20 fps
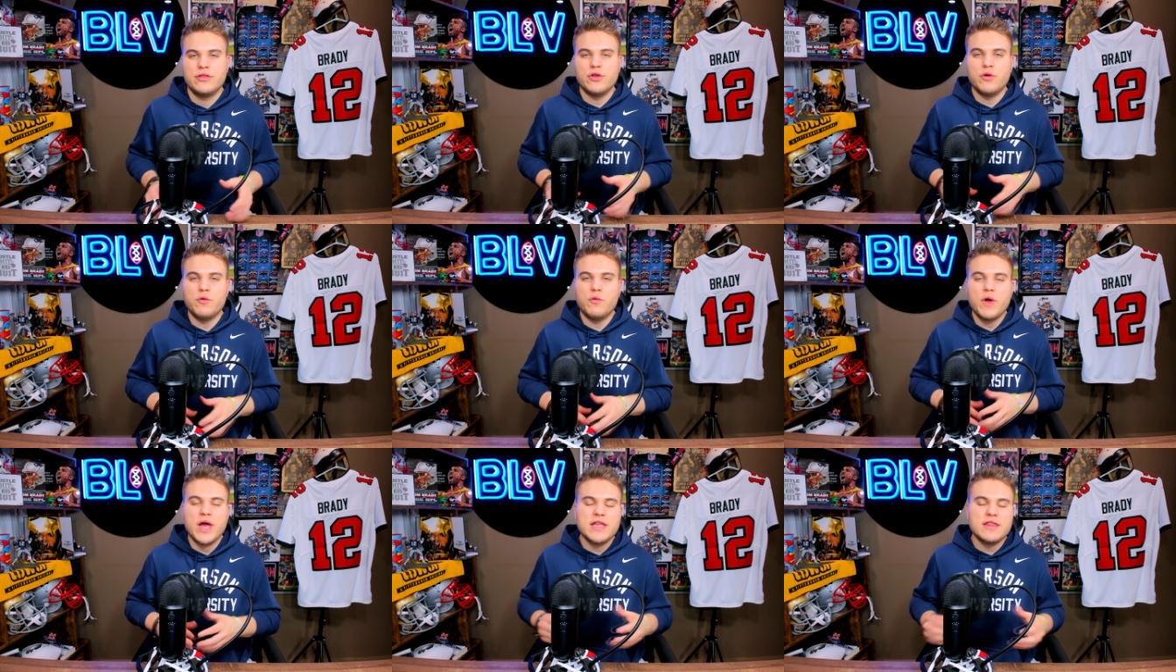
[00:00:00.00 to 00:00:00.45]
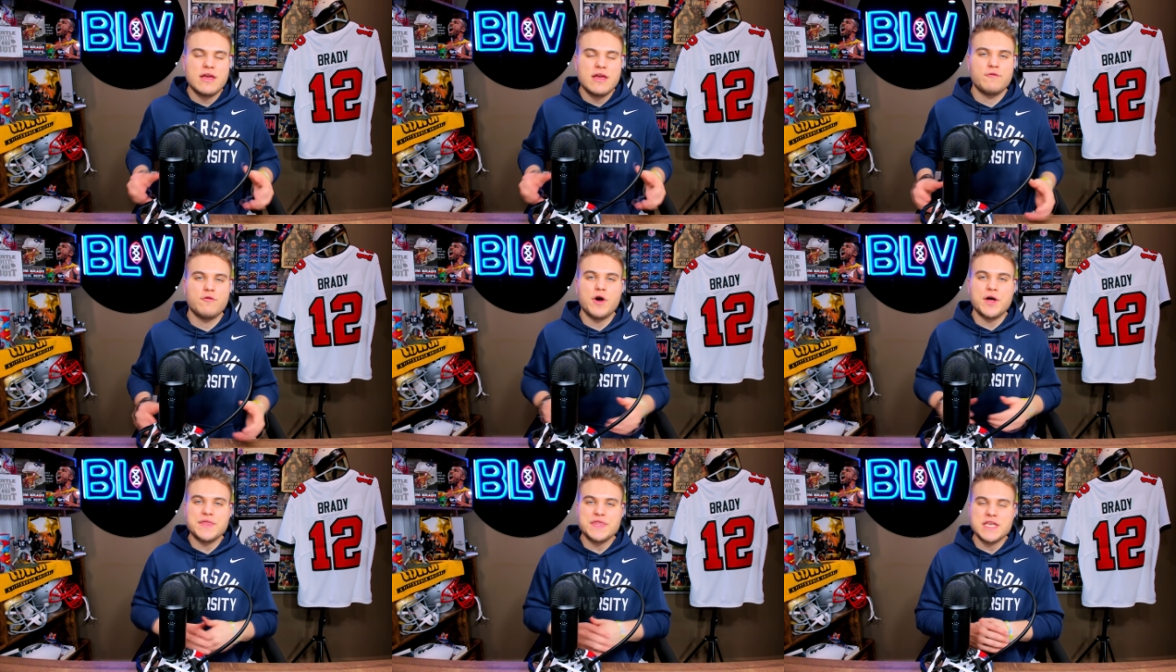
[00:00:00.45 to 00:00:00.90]
The way they've
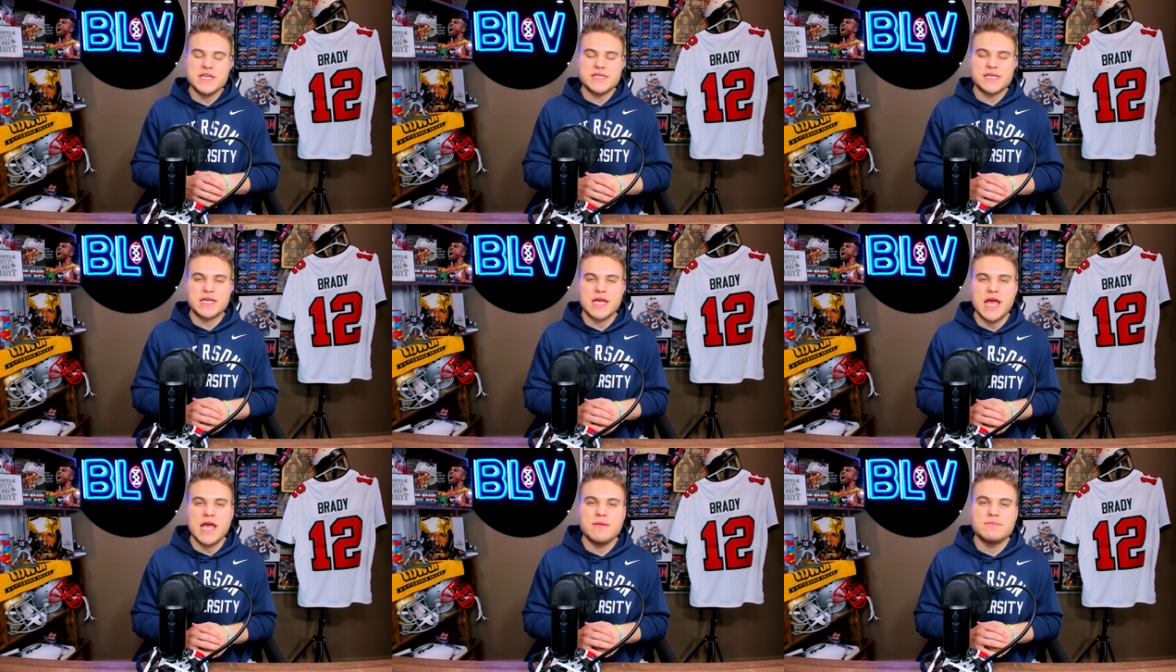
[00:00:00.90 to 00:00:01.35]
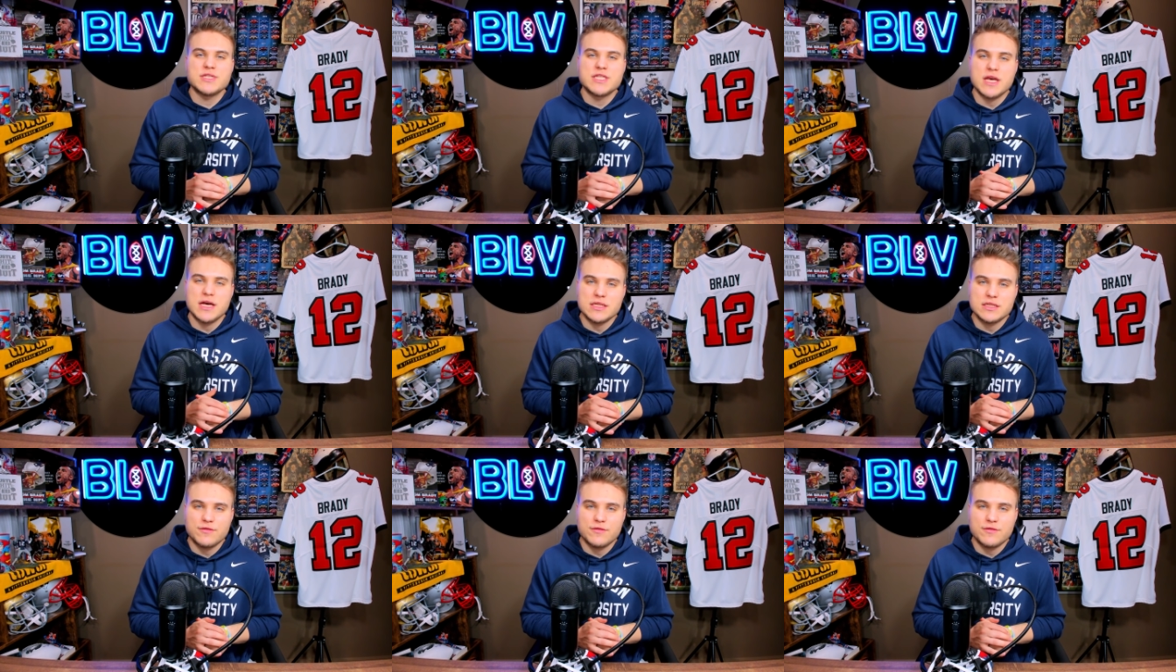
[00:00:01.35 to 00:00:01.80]
won these games
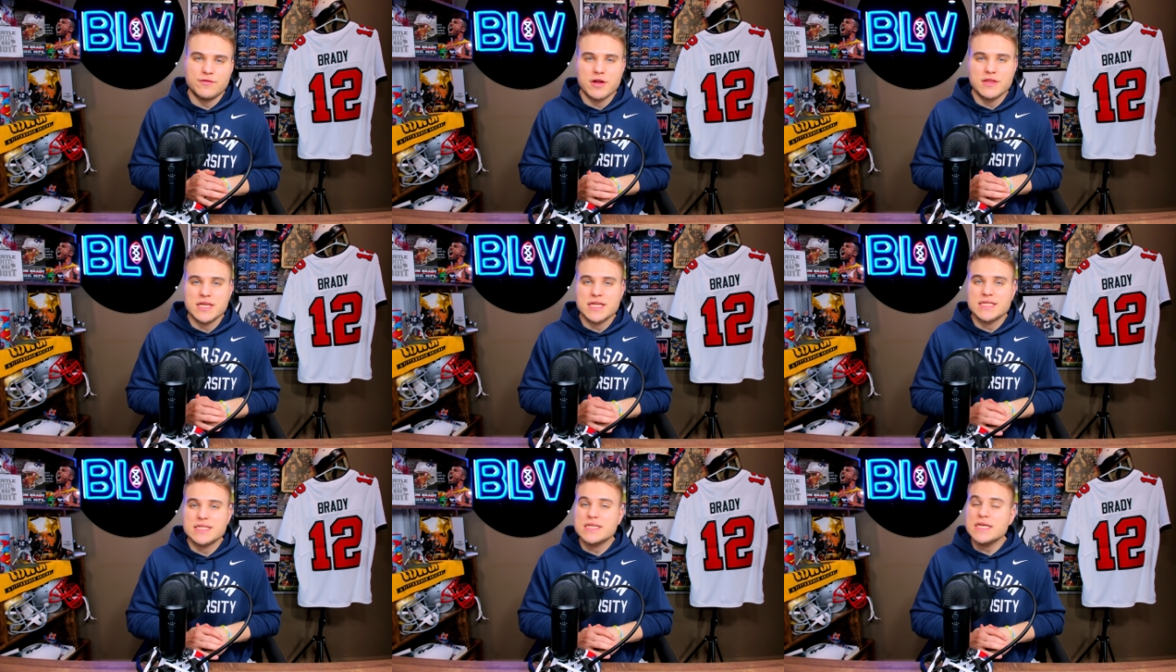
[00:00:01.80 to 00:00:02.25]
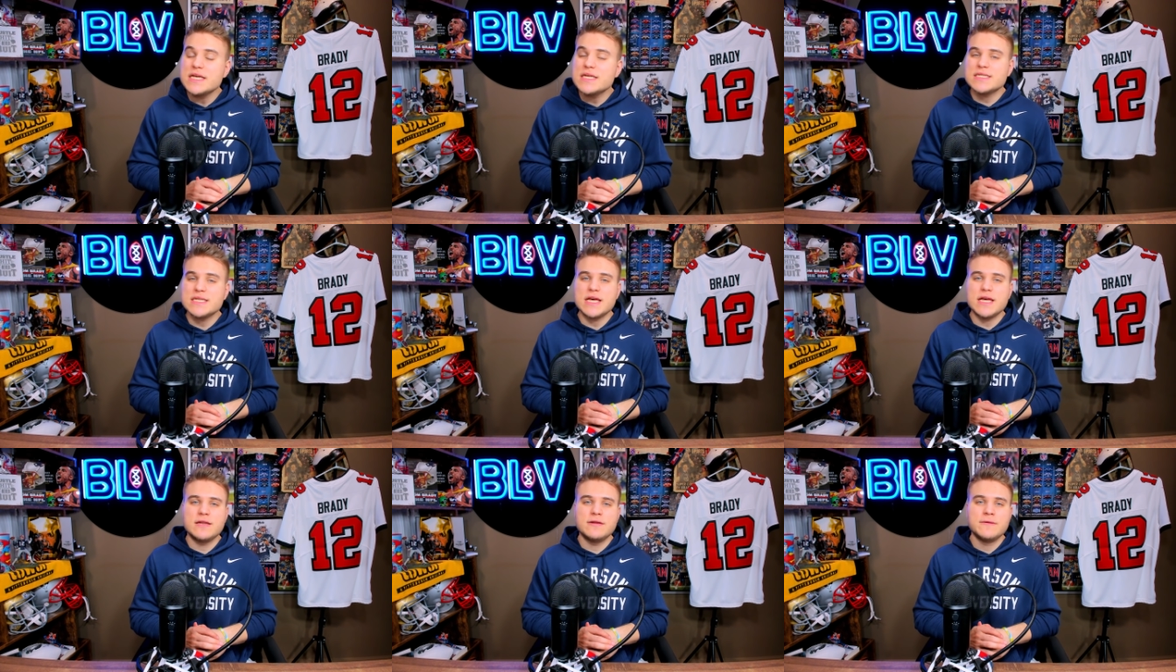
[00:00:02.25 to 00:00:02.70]
thus far this
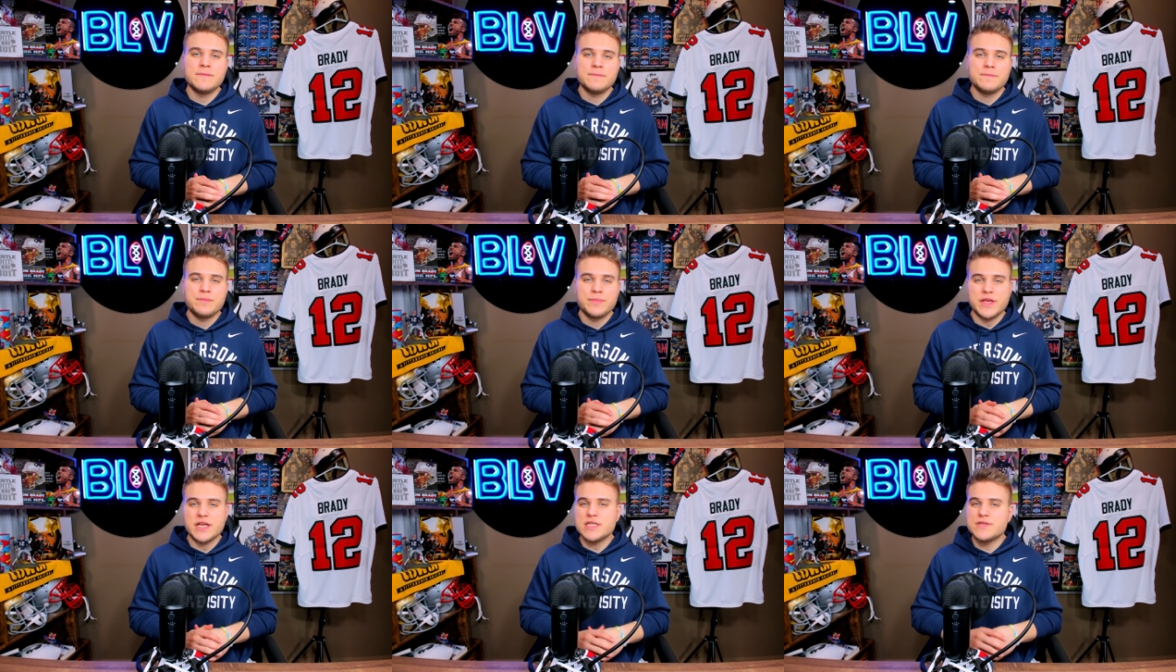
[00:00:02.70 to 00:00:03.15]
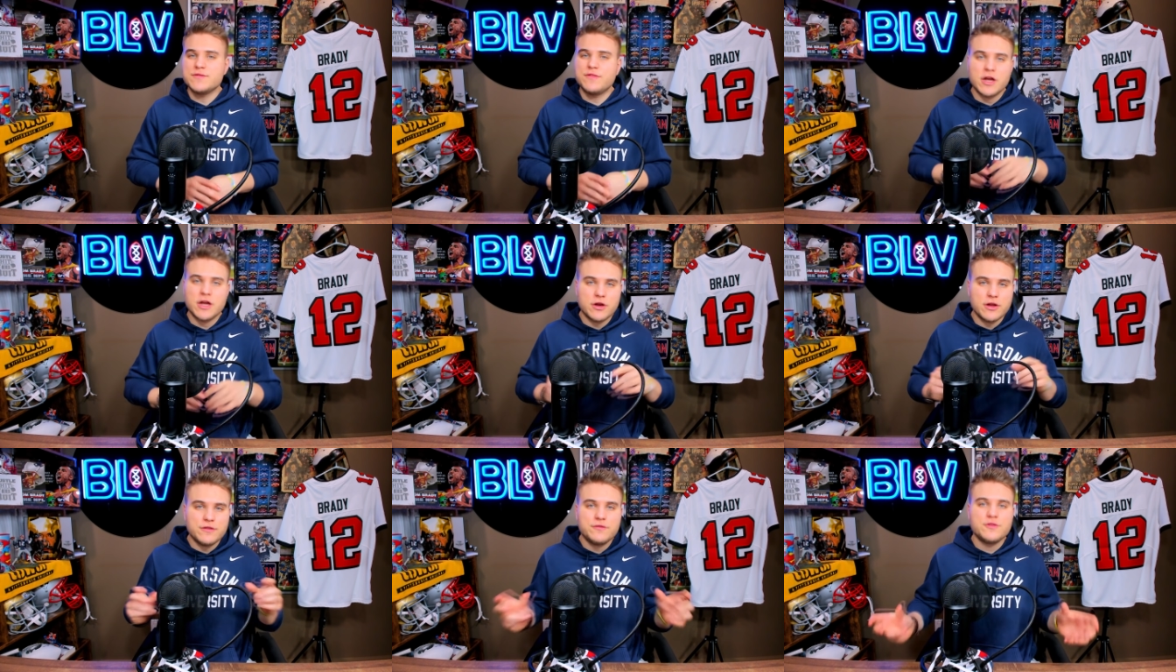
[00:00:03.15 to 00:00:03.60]
season is
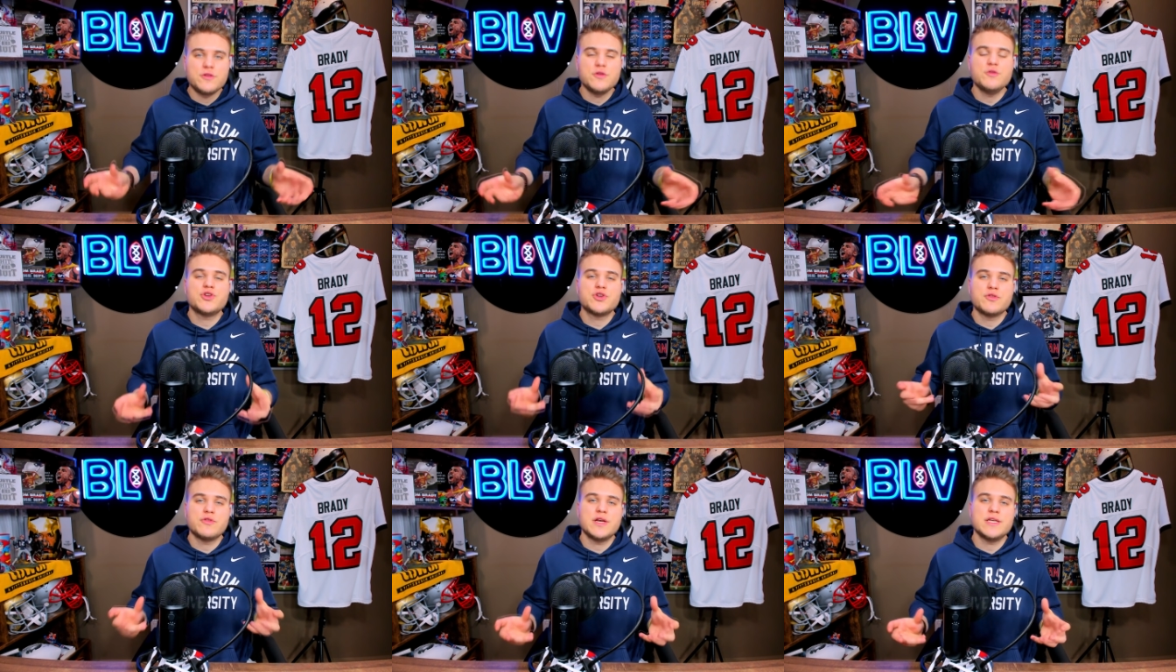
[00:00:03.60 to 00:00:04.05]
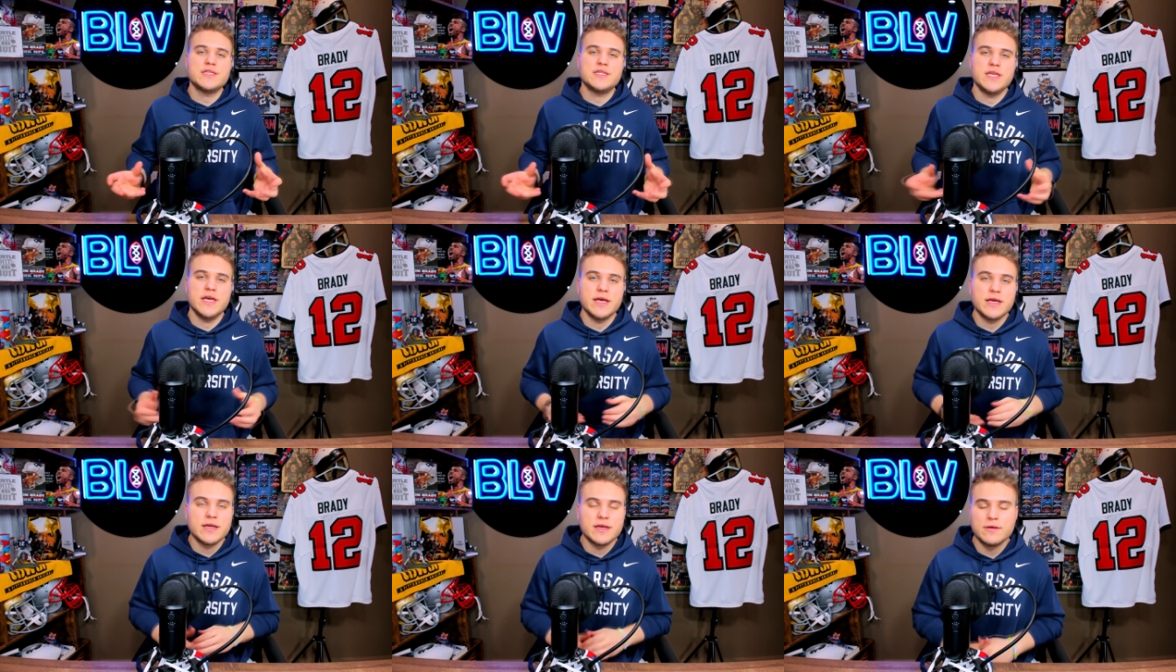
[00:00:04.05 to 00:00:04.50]
very
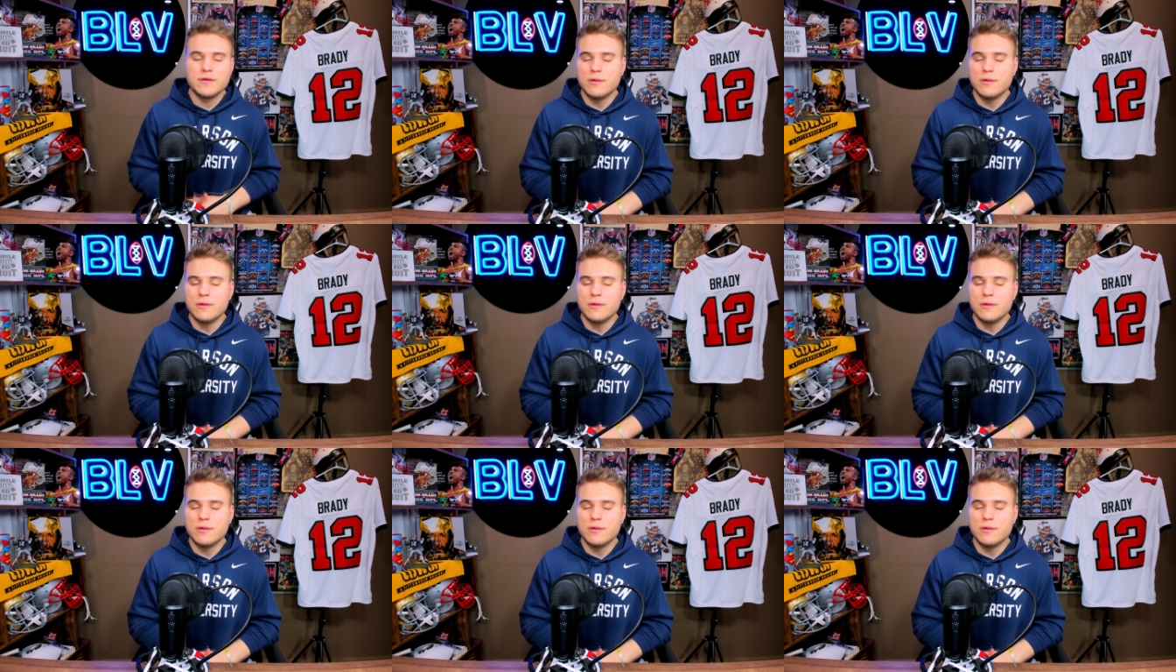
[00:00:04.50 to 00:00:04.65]
futuristic.